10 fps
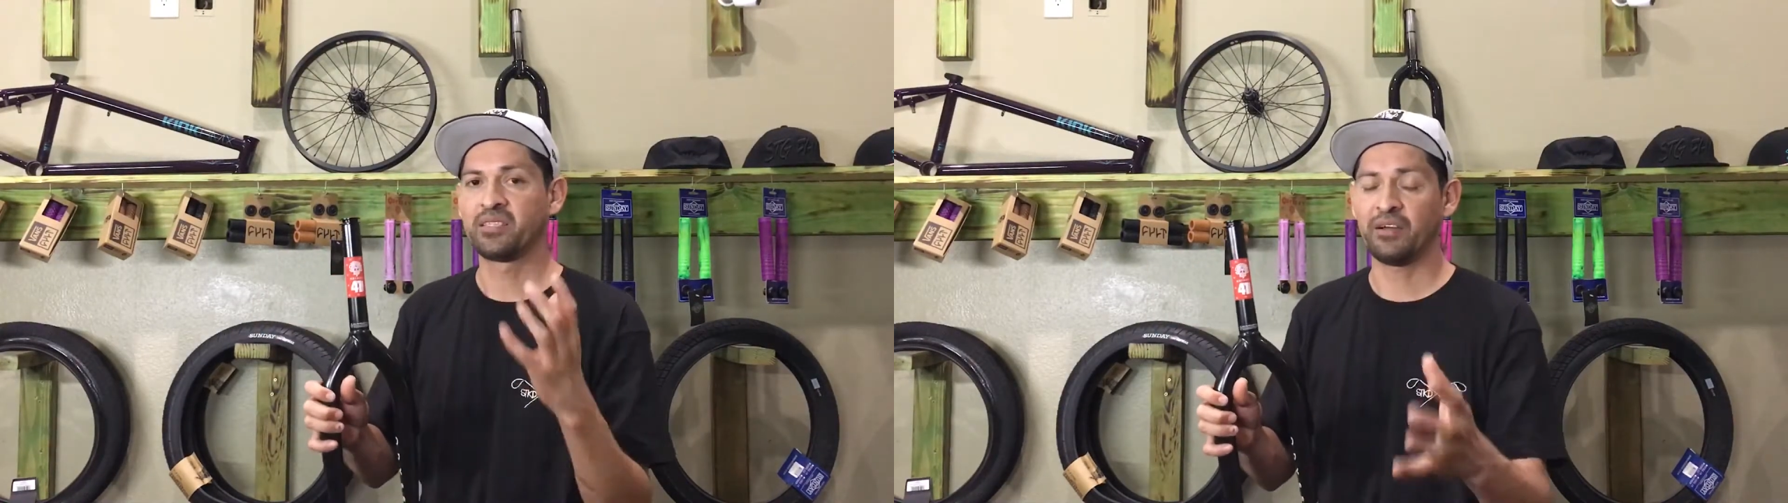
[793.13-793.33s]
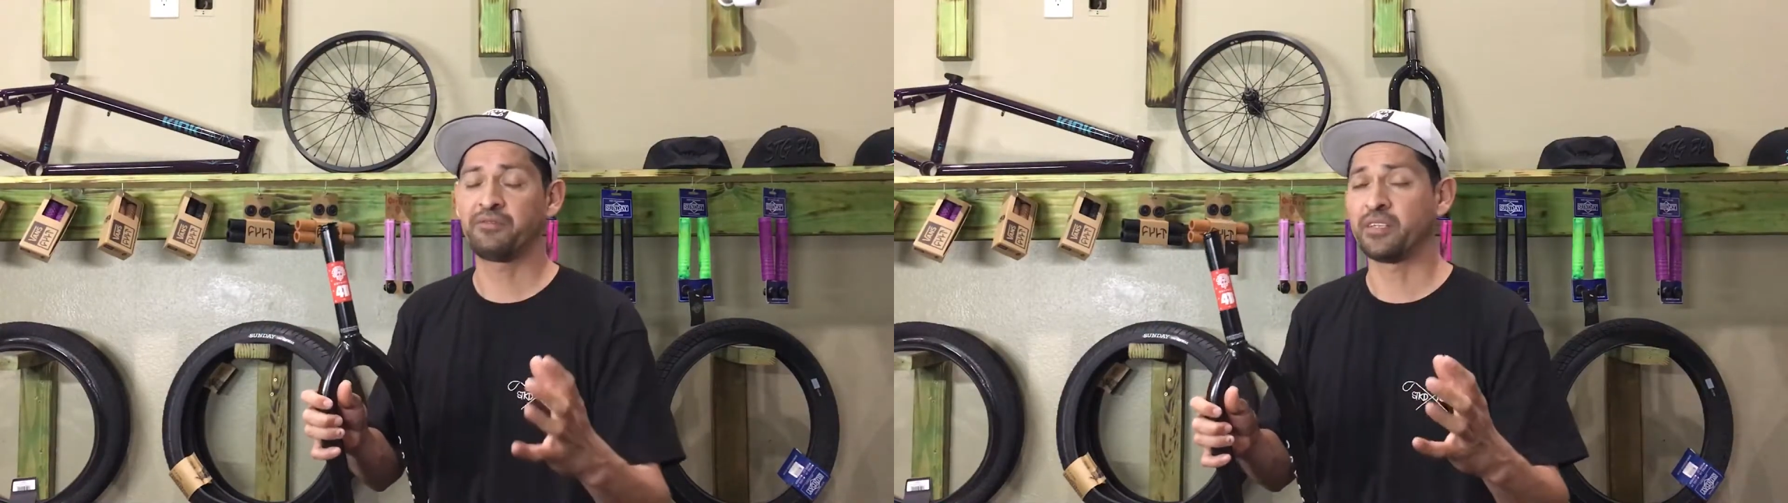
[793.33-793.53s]

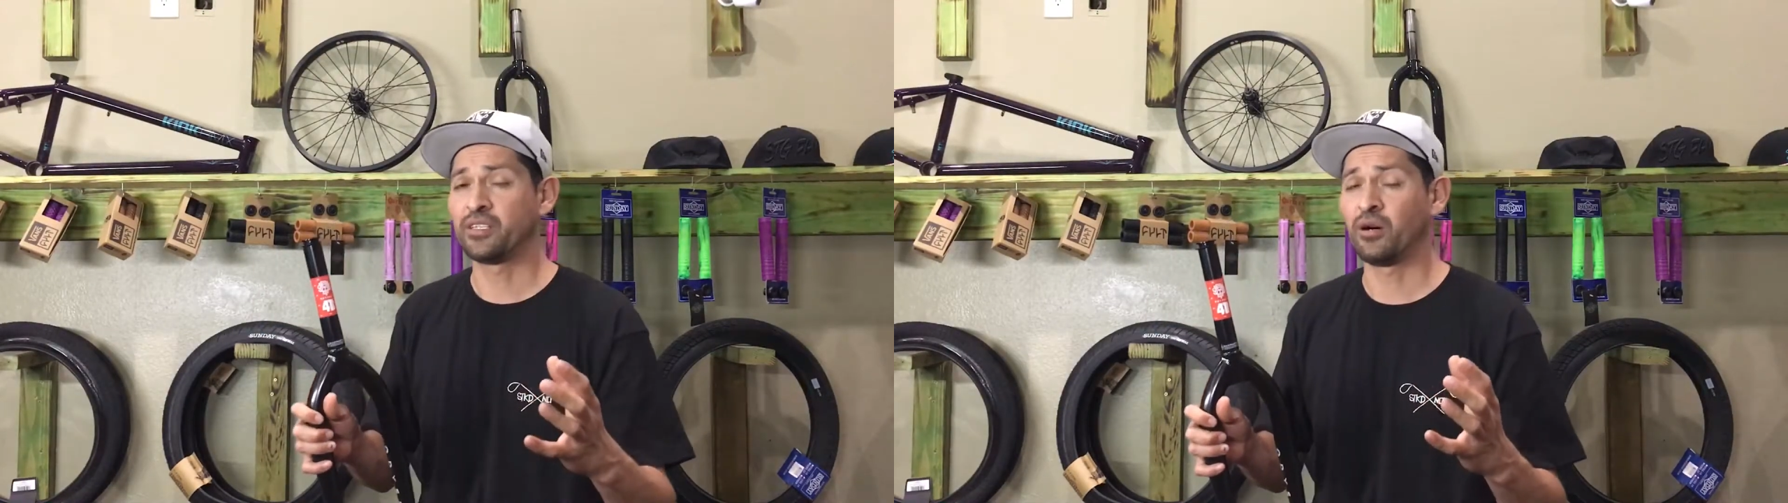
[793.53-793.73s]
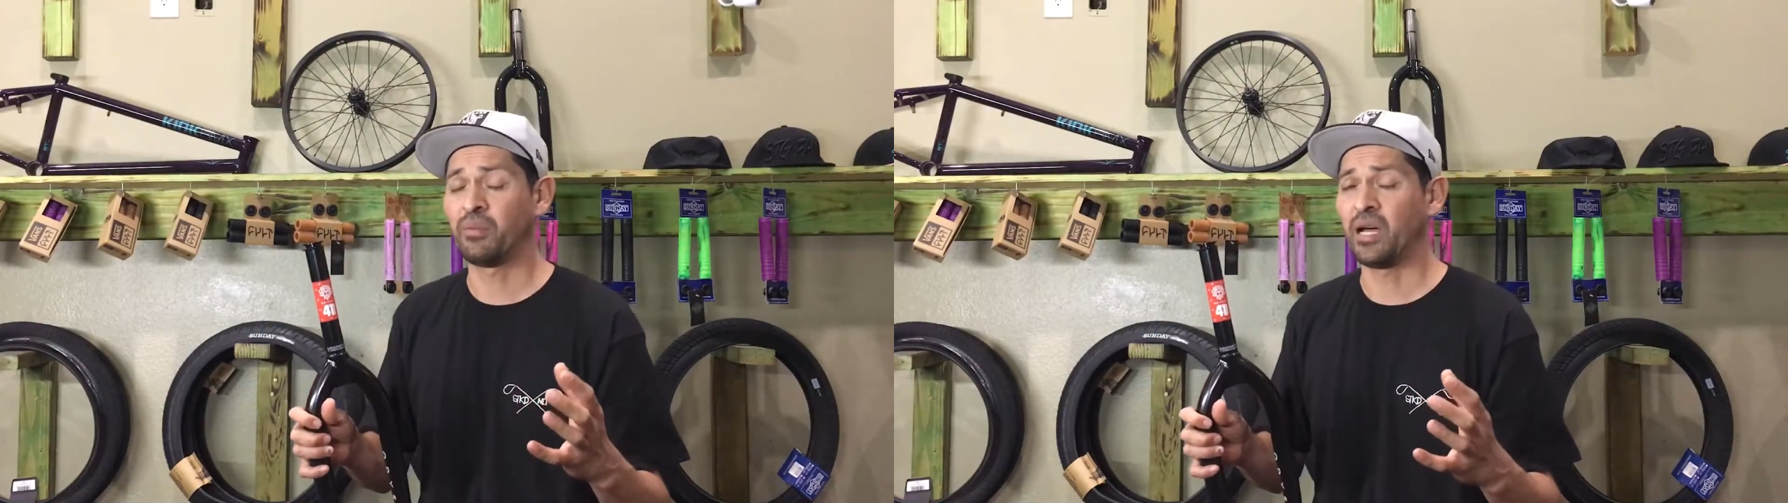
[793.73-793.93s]
Definitely
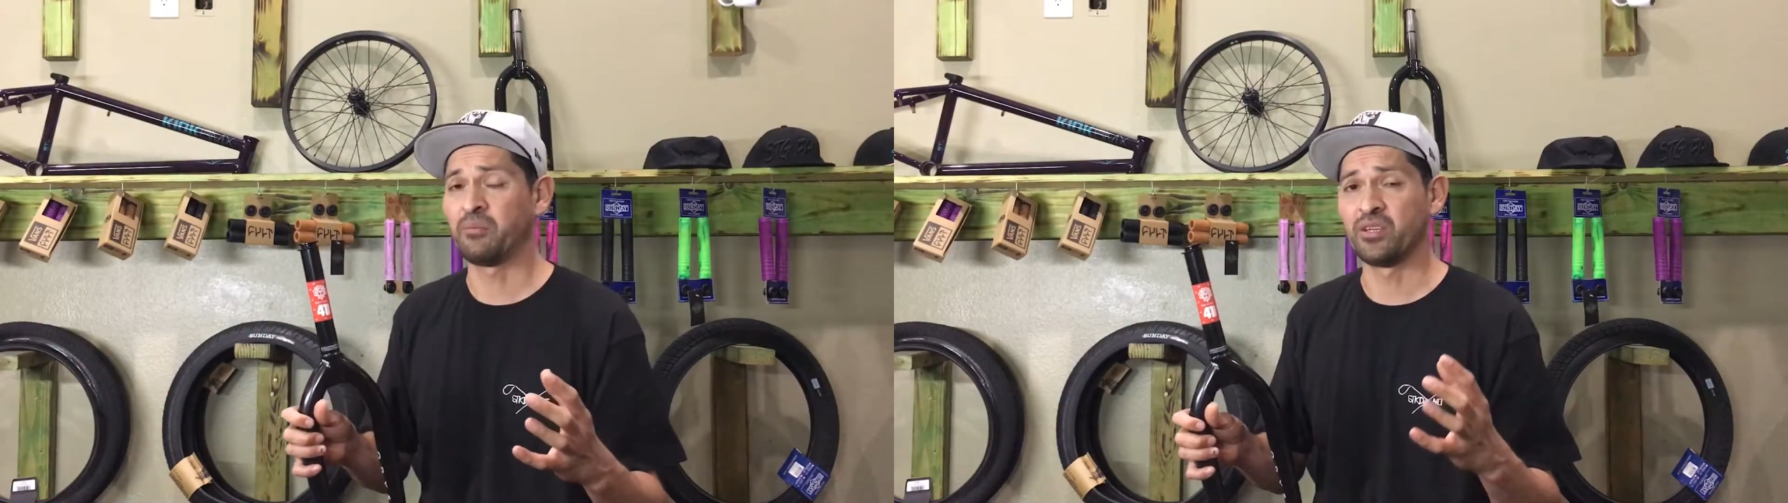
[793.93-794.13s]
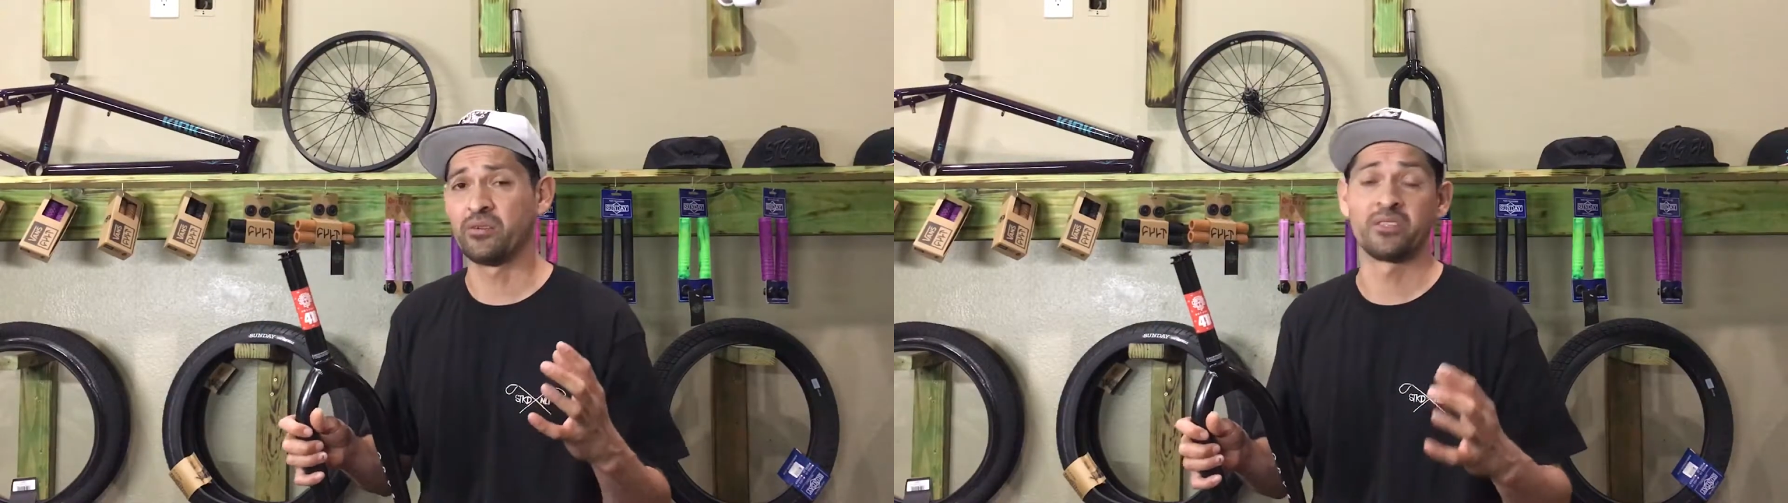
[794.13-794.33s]
don't buy
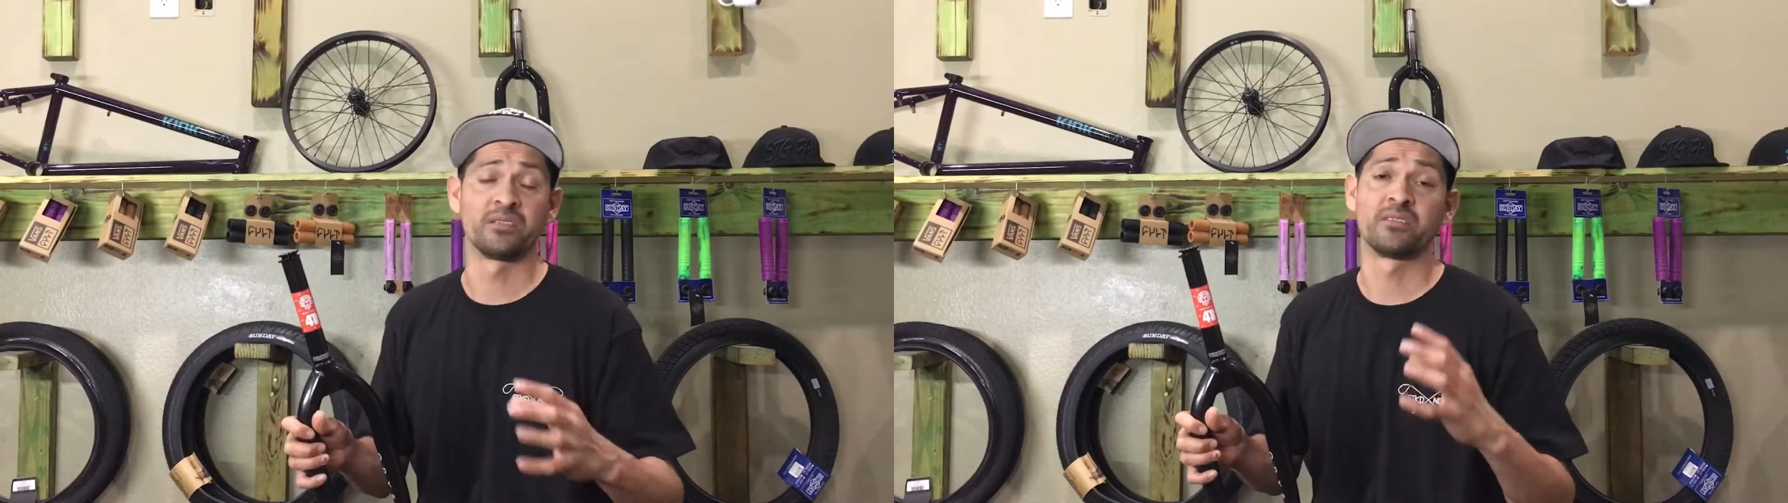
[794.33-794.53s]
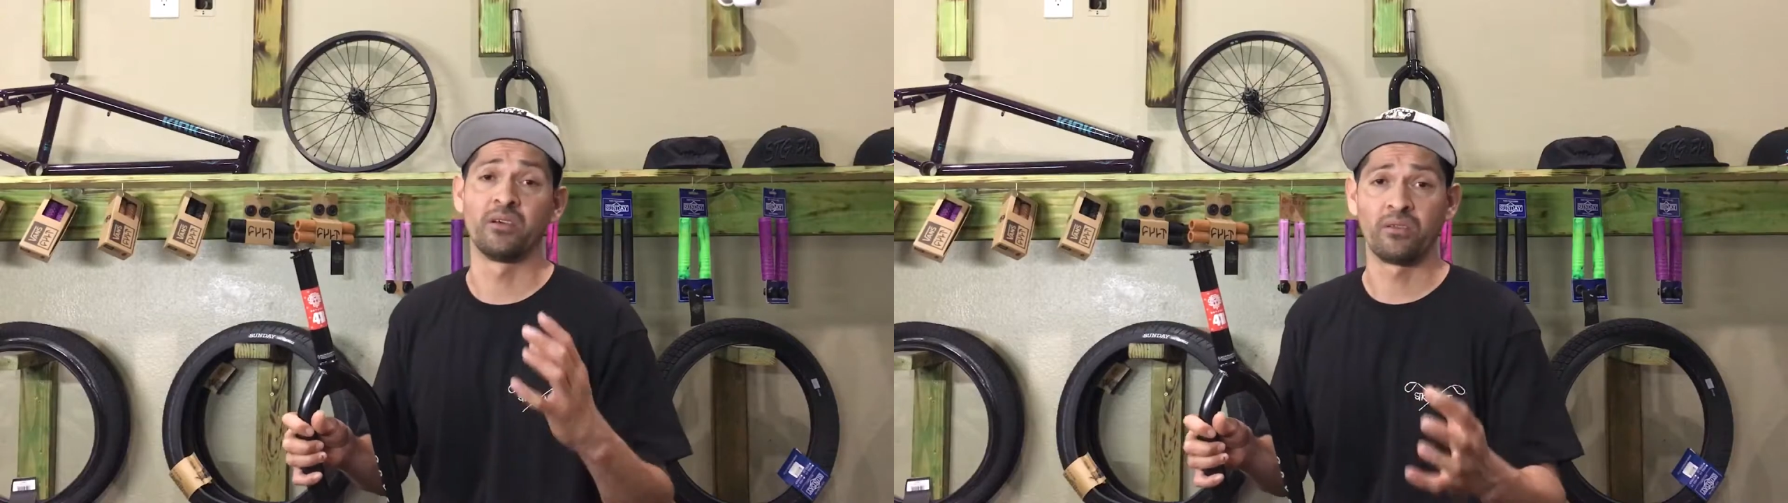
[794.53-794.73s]
them used
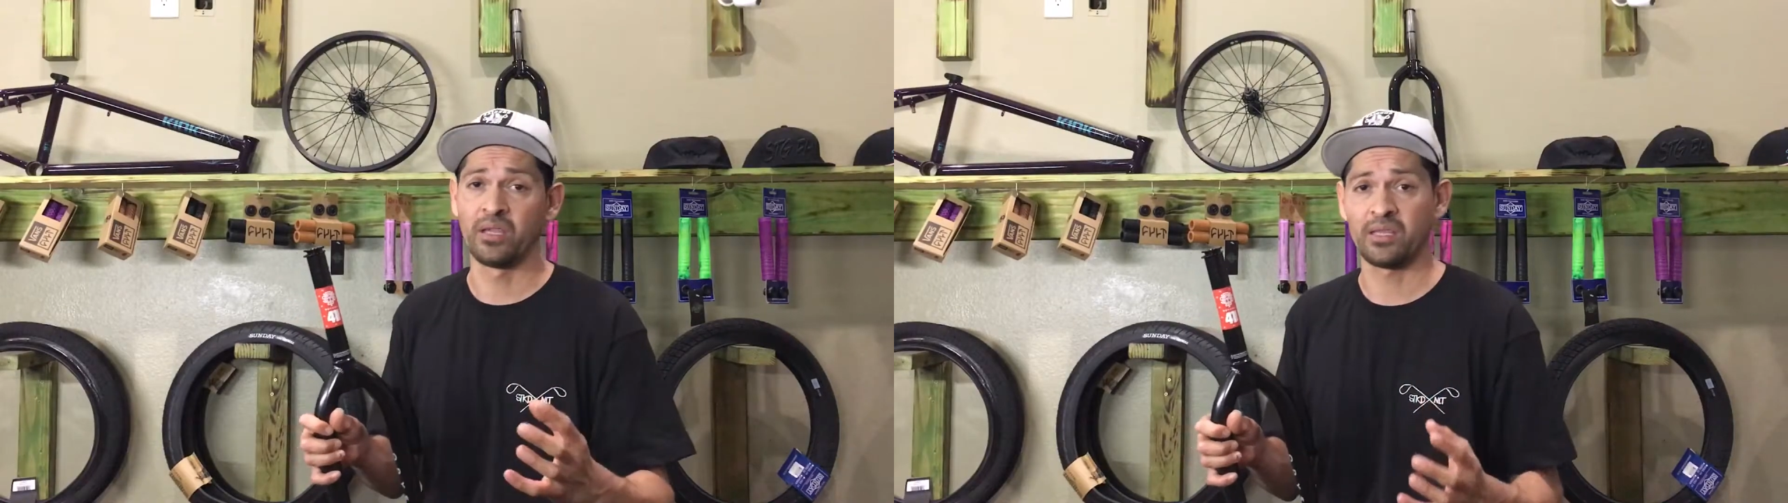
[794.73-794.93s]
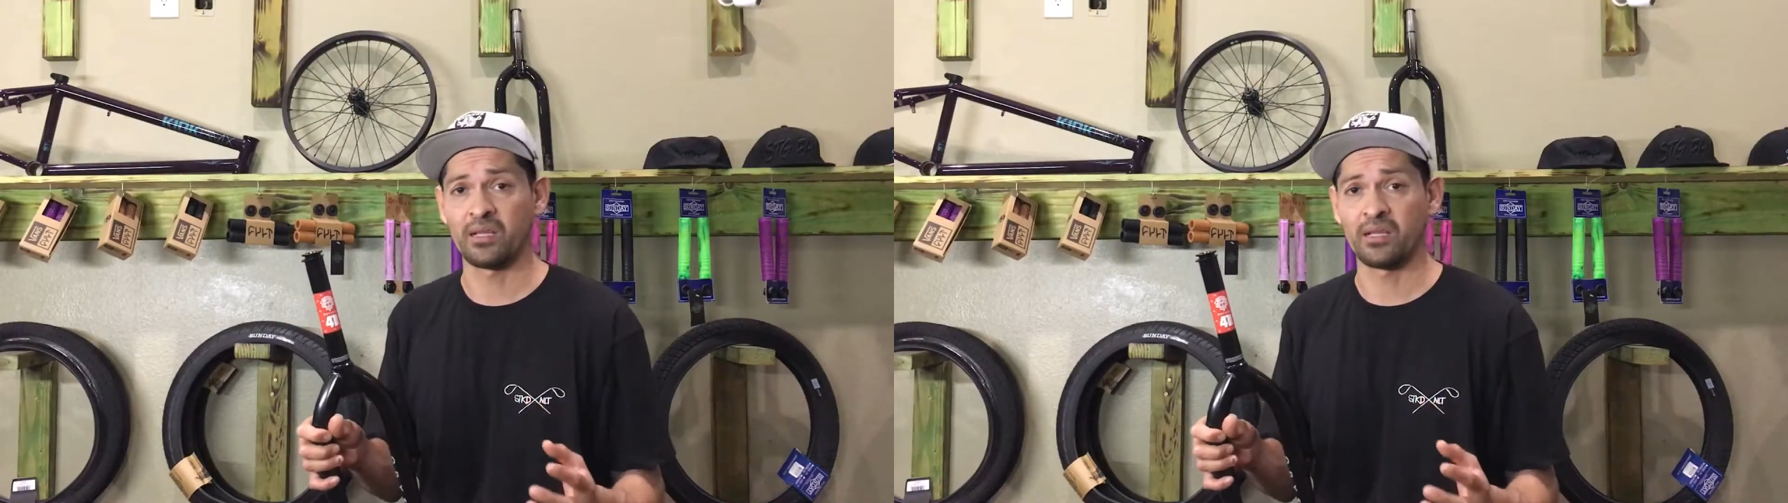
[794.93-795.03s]
and still think